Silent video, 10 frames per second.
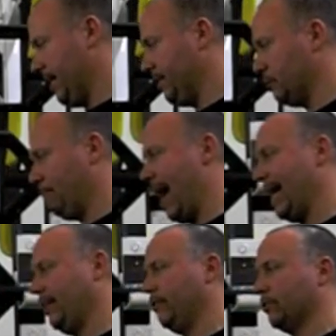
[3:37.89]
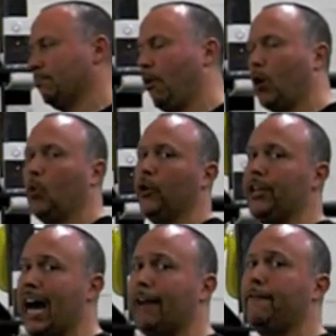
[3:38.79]
It is padded. This bar will
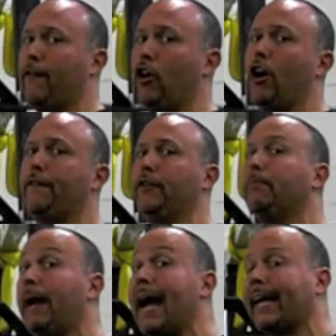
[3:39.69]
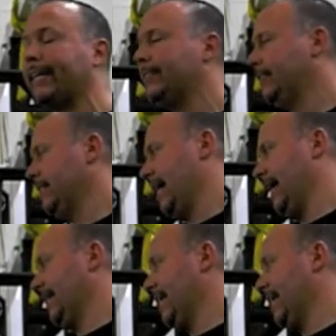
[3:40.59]
not fall off your back. And